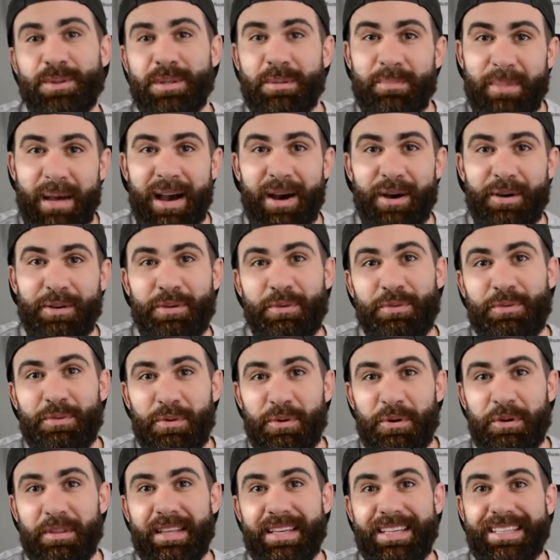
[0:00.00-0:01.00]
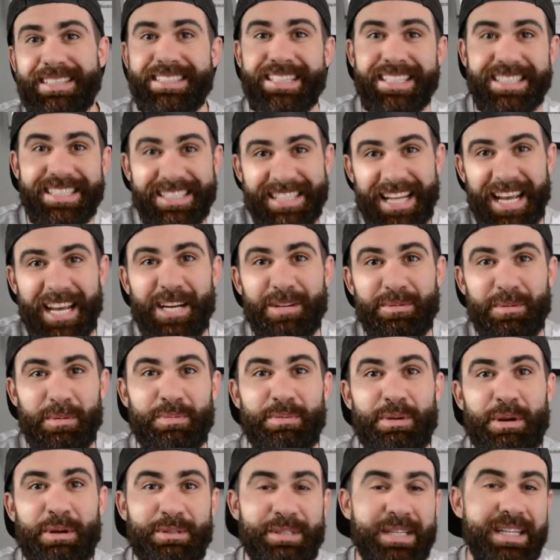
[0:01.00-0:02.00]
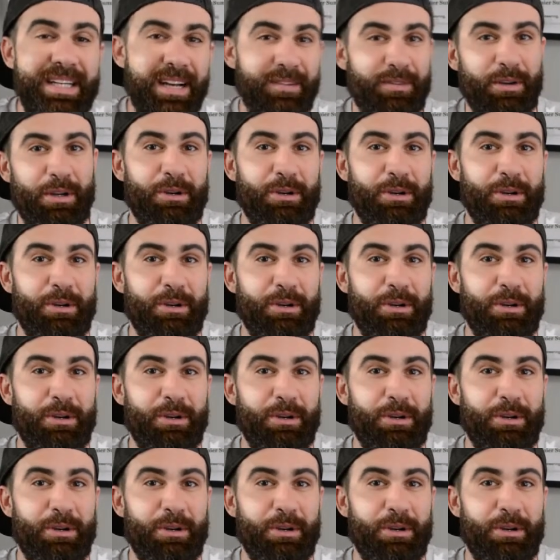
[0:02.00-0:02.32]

about for the sustainable protein of a